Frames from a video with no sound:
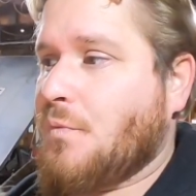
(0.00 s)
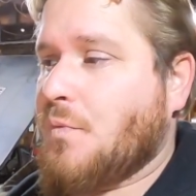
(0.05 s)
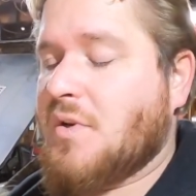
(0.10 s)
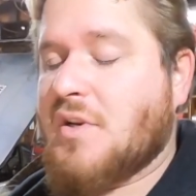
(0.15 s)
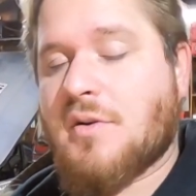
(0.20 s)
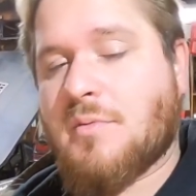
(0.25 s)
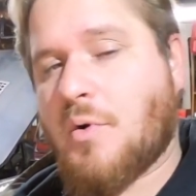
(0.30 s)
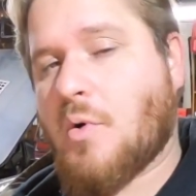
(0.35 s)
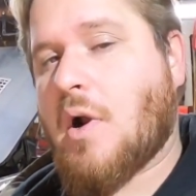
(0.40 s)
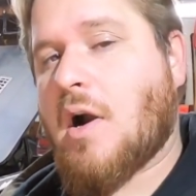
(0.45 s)
We
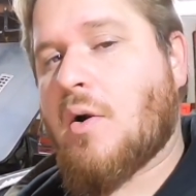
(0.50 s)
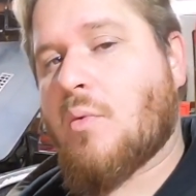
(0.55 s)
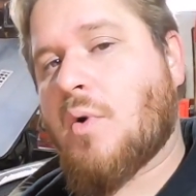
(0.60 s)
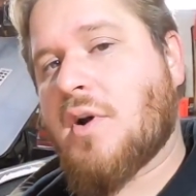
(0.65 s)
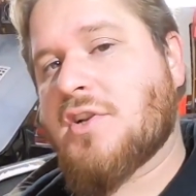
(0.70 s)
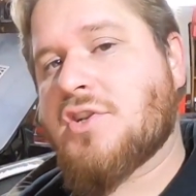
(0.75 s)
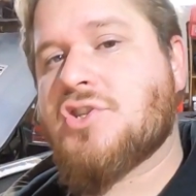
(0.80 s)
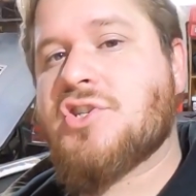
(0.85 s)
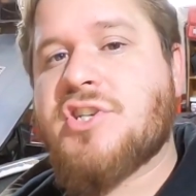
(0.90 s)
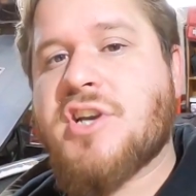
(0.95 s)
did require
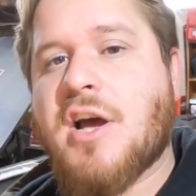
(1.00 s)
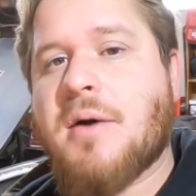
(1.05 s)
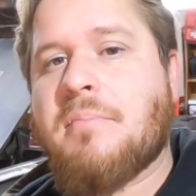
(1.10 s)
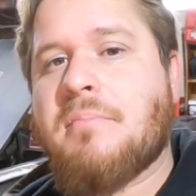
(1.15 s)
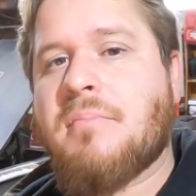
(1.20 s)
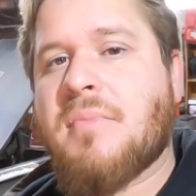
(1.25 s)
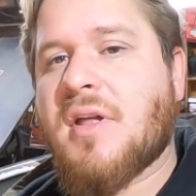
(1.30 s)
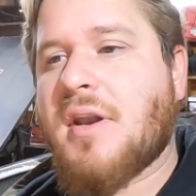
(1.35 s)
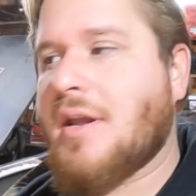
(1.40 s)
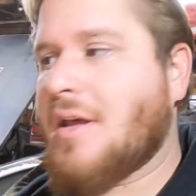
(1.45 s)
one
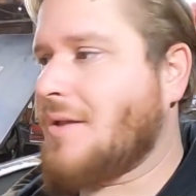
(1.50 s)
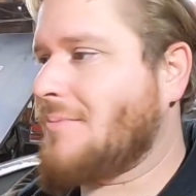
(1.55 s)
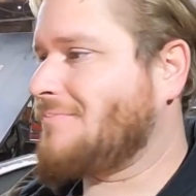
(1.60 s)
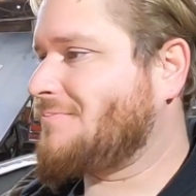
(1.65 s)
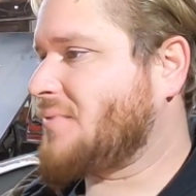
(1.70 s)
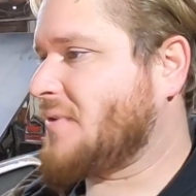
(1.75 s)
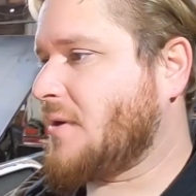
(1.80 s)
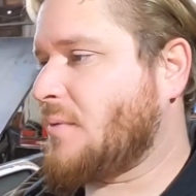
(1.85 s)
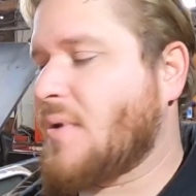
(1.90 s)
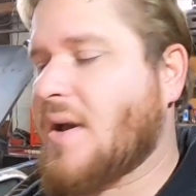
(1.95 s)
shim, but it
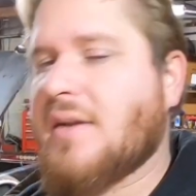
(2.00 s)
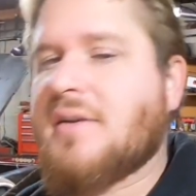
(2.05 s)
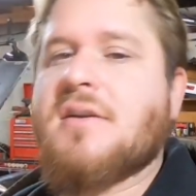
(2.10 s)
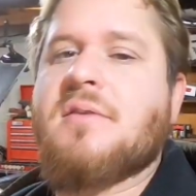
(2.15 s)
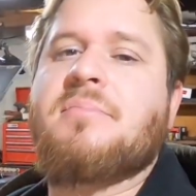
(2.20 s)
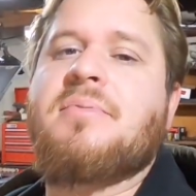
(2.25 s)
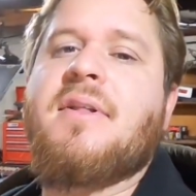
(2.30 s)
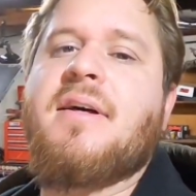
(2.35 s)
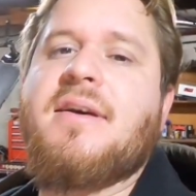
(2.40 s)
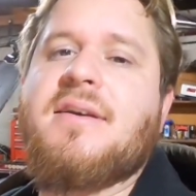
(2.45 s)
put it right
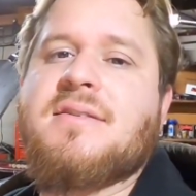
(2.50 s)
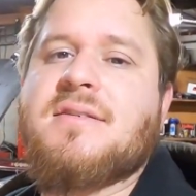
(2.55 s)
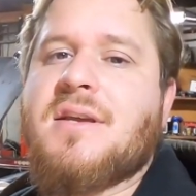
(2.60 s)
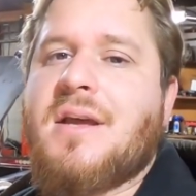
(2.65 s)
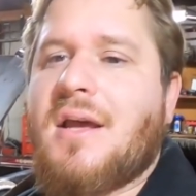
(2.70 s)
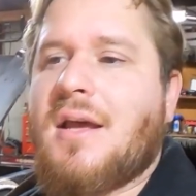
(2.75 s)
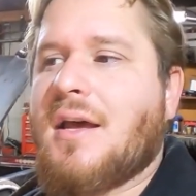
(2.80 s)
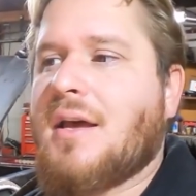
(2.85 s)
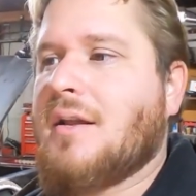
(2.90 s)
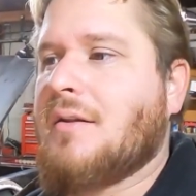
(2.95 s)
into place,
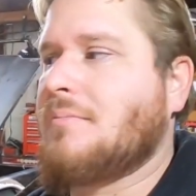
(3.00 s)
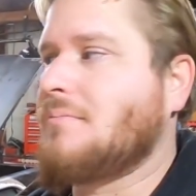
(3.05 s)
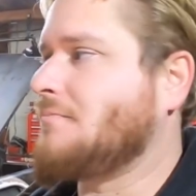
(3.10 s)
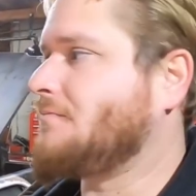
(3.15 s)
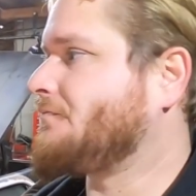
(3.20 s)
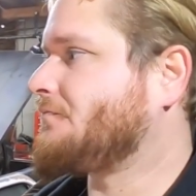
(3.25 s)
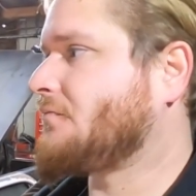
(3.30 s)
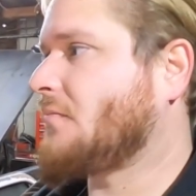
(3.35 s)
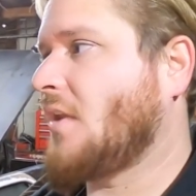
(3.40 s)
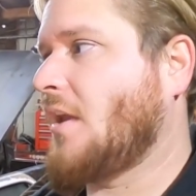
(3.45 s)
and
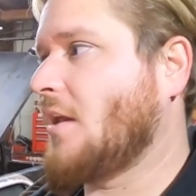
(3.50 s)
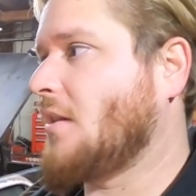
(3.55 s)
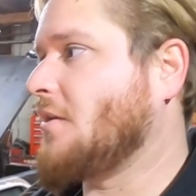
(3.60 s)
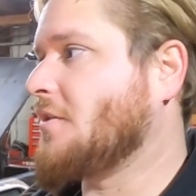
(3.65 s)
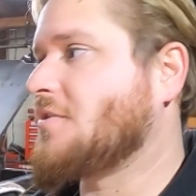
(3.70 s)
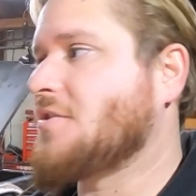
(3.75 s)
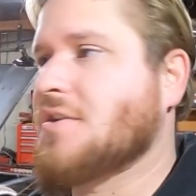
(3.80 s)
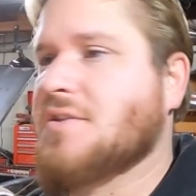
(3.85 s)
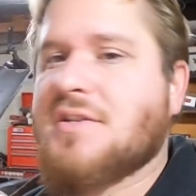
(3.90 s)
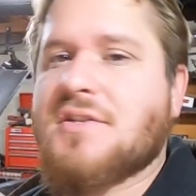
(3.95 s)
it
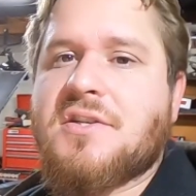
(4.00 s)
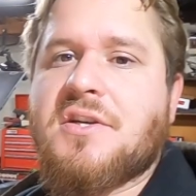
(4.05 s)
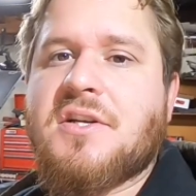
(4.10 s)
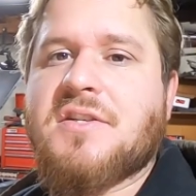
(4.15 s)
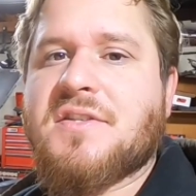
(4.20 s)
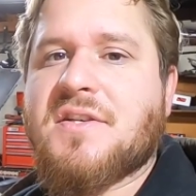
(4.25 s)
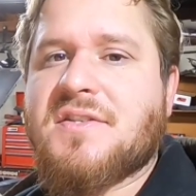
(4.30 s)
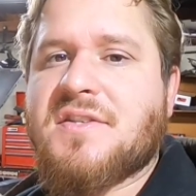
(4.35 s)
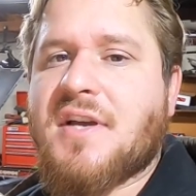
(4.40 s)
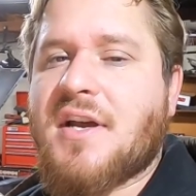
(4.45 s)
looks just as good
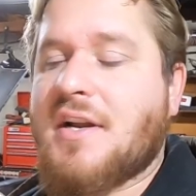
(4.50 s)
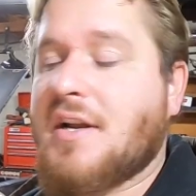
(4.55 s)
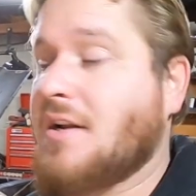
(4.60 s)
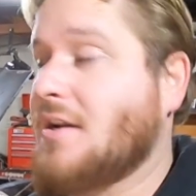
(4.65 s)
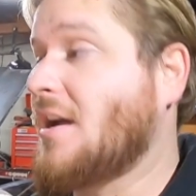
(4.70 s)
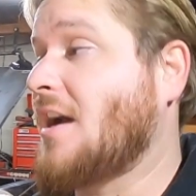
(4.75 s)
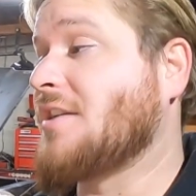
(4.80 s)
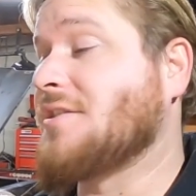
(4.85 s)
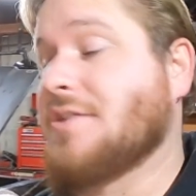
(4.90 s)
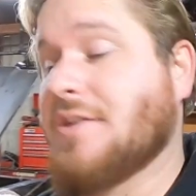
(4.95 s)
as this side.
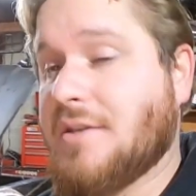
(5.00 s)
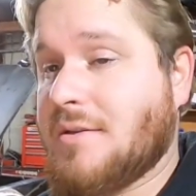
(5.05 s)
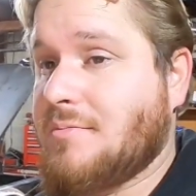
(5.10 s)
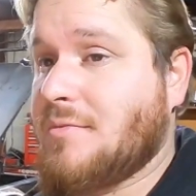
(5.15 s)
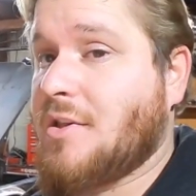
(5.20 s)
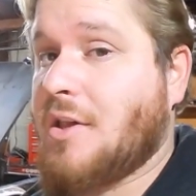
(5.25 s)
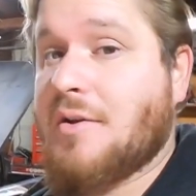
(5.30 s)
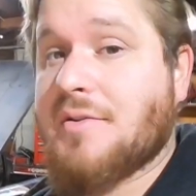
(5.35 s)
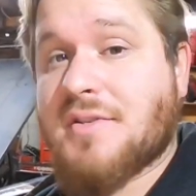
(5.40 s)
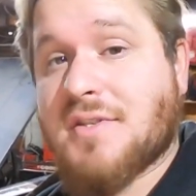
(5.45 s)
It actually
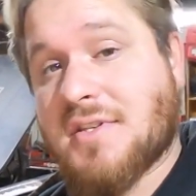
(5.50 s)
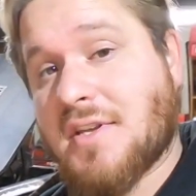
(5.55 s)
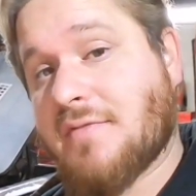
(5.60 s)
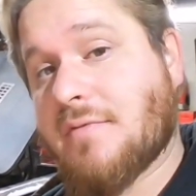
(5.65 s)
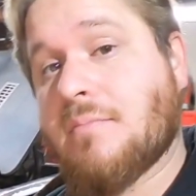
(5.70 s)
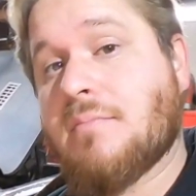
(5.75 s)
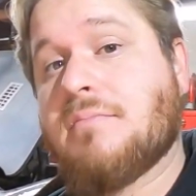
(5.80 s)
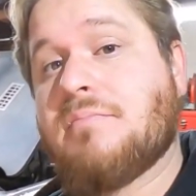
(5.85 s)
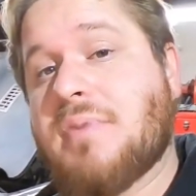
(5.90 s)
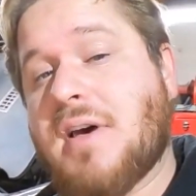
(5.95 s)
closes
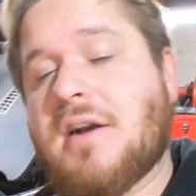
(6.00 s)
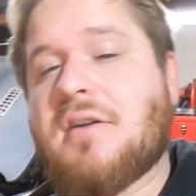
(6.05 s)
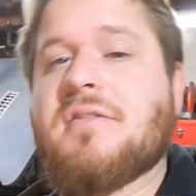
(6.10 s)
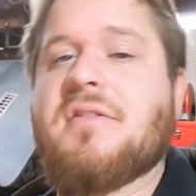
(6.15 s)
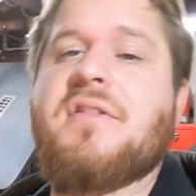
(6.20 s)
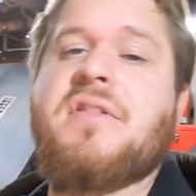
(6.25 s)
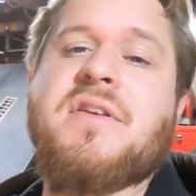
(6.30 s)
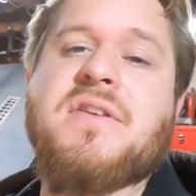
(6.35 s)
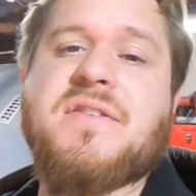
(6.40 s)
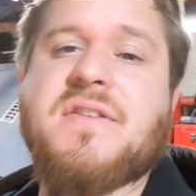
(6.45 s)
even better
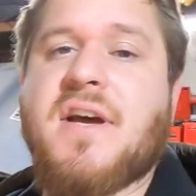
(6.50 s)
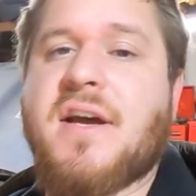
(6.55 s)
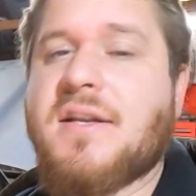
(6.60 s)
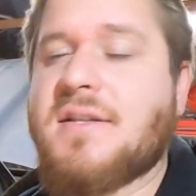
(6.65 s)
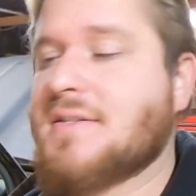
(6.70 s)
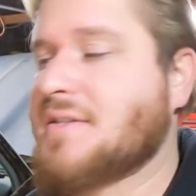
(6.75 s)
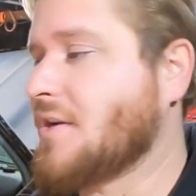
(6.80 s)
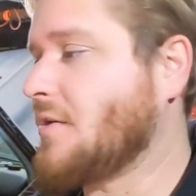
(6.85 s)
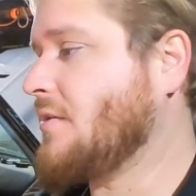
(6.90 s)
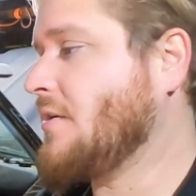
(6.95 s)
than this
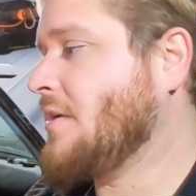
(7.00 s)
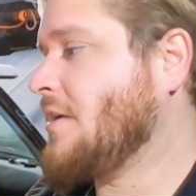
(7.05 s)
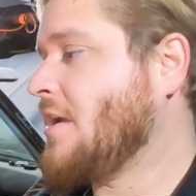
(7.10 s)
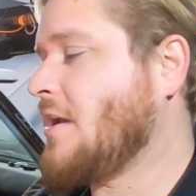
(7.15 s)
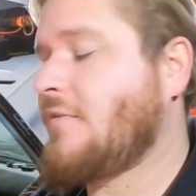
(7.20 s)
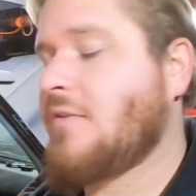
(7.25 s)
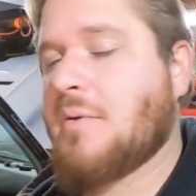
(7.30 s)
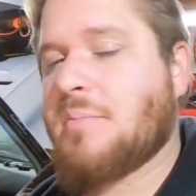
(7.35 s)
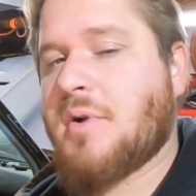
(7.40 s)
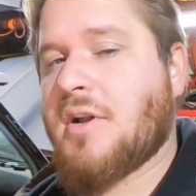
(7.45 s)
side. So
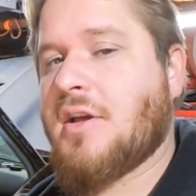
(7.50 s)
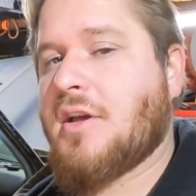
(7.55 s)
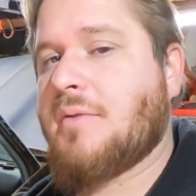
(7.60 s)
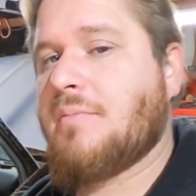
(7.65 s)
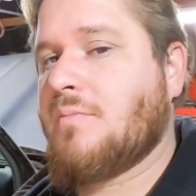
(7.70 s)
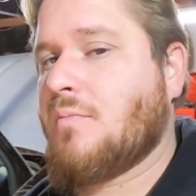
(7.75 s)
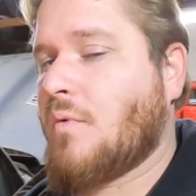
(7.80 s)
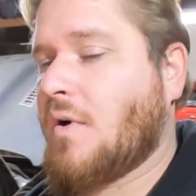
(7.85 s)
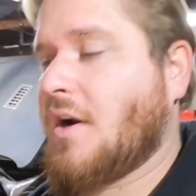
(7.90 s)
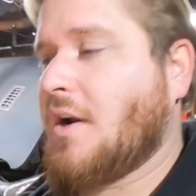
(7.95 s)
feeling pretty
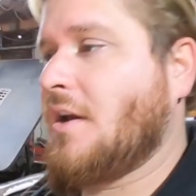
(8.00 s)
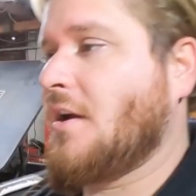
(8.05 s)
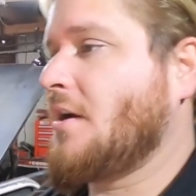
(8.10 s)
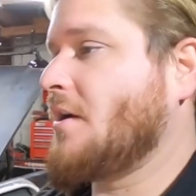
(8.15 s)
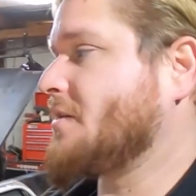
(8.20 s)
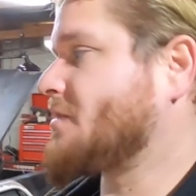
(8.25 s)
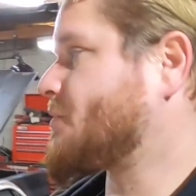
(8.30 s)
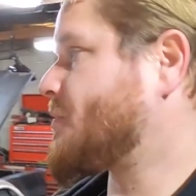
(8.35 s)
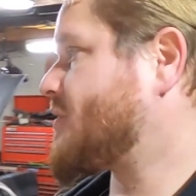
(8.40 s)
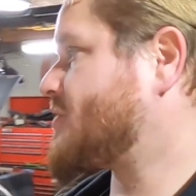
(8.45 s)
good. We're
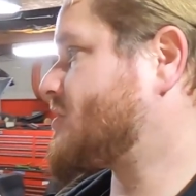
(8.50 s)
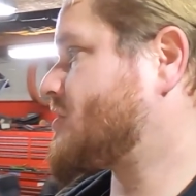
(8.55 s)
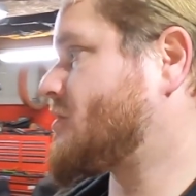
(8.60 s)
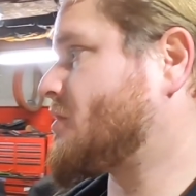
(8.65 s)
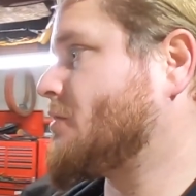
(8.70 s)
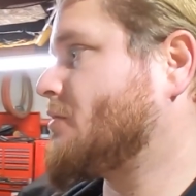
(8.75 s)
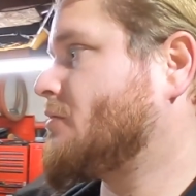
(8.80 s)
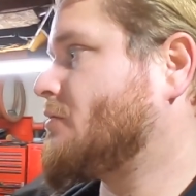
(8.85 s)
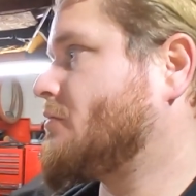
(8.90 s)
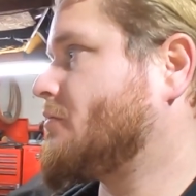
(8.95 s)
gonna switch
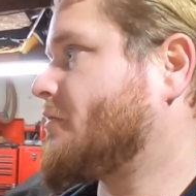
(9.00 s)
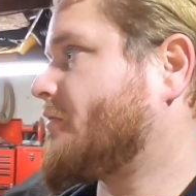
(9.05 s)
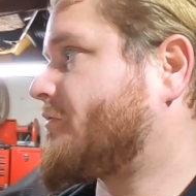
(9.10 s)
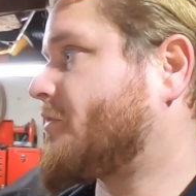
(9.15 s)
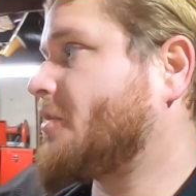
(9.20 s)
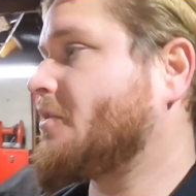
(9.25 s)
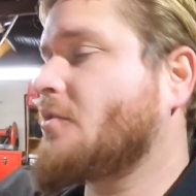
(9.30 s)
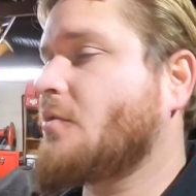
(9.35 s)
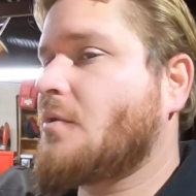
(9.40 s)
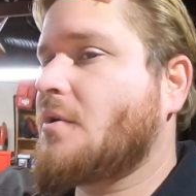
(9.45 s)
to the
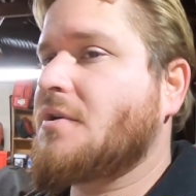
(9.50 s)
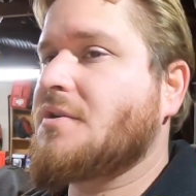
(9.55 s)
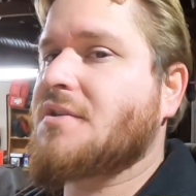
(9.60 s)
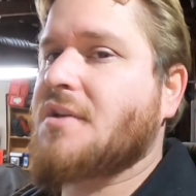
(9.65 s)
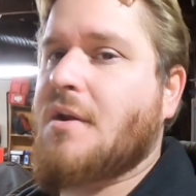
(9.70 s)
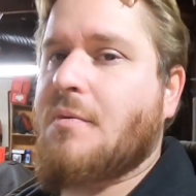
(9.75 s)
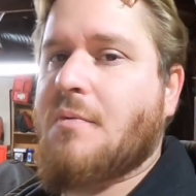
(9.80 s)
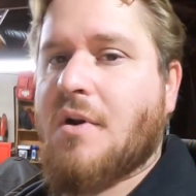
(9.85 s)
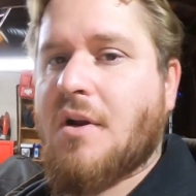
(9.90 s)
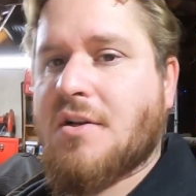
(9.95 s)
front doors
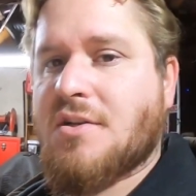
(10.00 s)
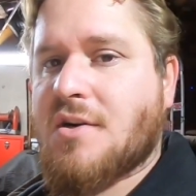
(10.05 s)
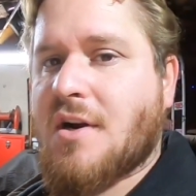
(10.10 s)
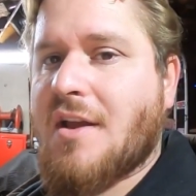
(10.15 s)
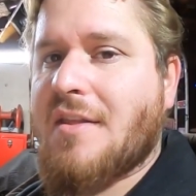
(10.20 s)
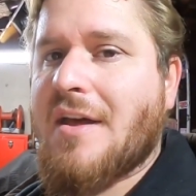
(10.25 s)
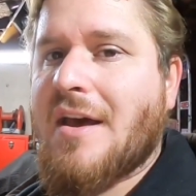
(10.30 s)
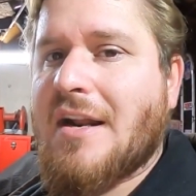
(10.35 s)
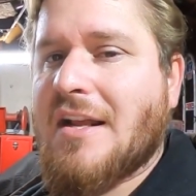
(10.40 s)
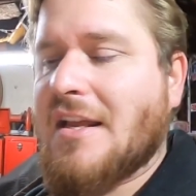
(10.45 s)
and we're gonna
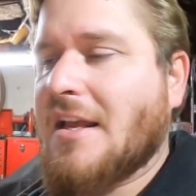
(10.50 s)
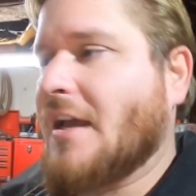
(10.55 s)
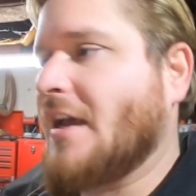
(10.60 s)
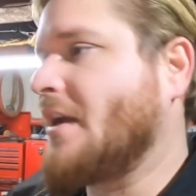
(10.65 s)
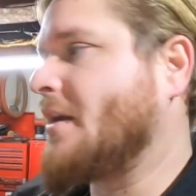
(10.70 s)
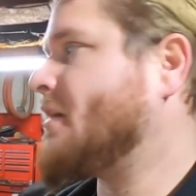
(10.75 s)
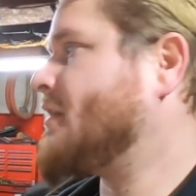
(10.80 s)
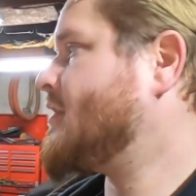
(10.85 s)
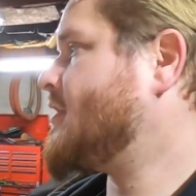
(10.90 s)
try that again.